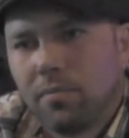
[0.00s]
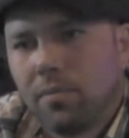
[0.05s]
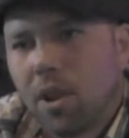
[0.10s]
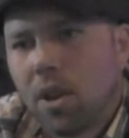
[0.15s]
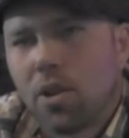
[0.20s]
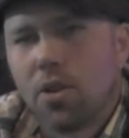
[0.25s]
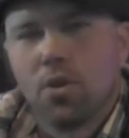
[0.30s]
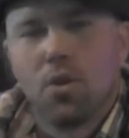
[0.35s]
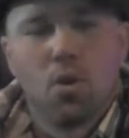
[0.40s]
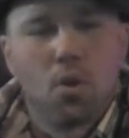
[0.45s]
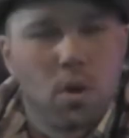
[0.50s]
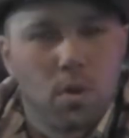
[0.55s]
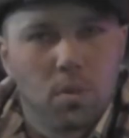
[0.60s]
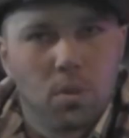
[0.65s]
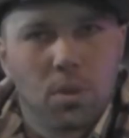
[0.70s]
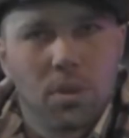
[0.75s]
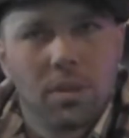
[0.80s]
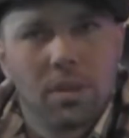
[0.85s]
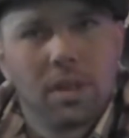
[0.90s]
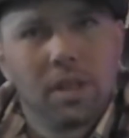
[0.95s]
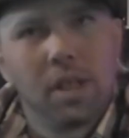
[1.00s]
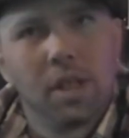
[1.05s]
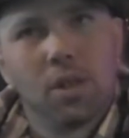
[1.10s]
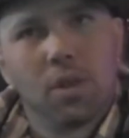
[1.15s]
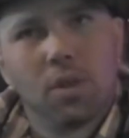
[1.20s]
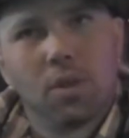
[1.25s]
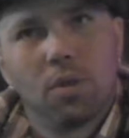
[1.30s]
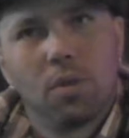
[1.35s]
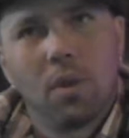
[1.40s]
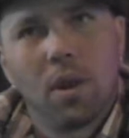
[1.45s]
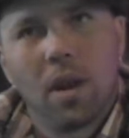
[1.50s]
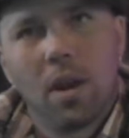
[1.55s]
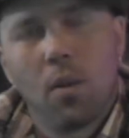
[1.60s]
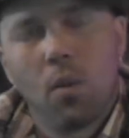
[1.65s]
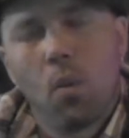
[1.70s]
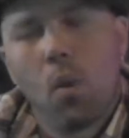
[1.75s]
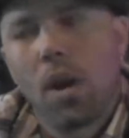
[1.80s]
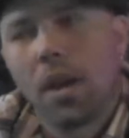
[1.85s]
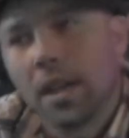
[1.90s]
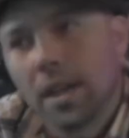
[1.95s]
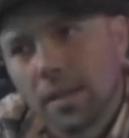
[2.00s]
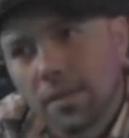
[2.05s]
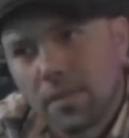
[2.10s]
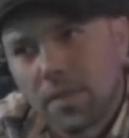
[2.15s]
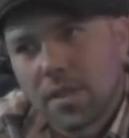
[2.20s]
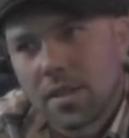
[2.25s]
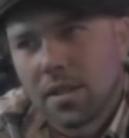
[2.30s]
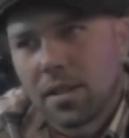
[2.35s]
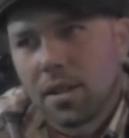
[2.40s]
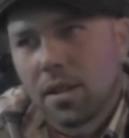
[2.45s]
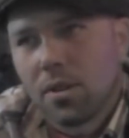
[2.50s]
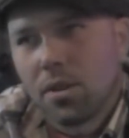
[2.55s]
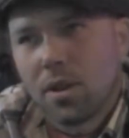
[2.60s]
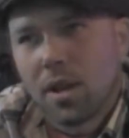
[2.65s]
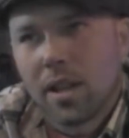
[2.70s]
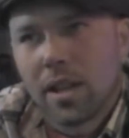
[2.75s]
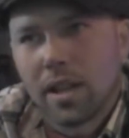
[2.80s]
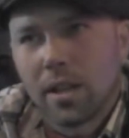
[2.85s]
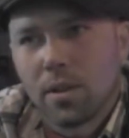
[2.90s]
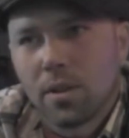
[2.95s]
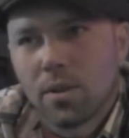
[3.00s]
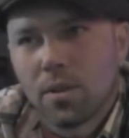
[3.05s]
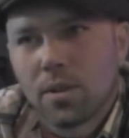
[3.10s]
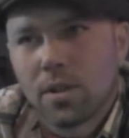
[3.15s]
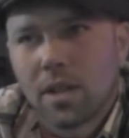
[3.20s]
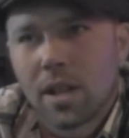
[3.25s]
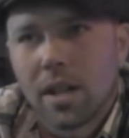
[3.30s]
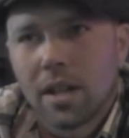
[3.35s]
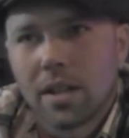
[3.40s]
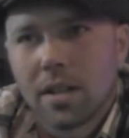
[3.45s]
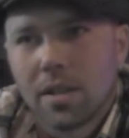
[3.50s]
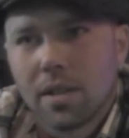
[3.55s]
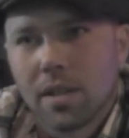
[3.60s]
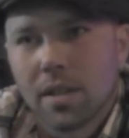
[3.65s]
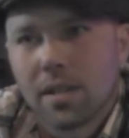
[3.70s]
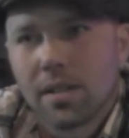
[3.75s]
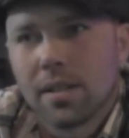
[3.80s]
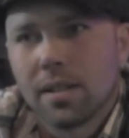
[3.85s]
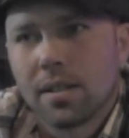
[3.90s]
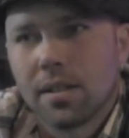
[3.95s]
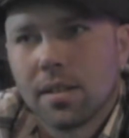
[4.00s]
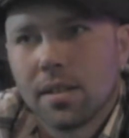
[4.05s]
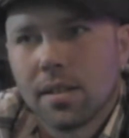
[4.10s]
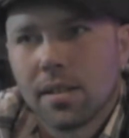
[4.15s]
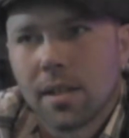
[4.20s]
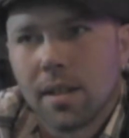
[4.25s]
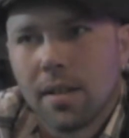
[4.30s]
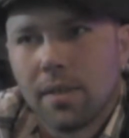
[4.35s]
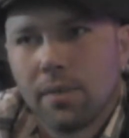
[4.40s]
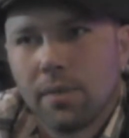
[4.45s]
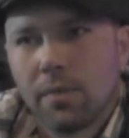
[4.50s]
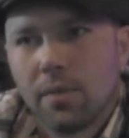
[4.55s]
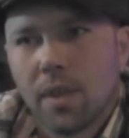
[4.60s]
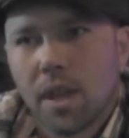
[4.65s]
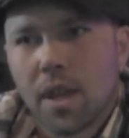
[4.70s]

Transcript: aren't normal, you know, uh, what ifs, you know, I like those kind of things and stuff,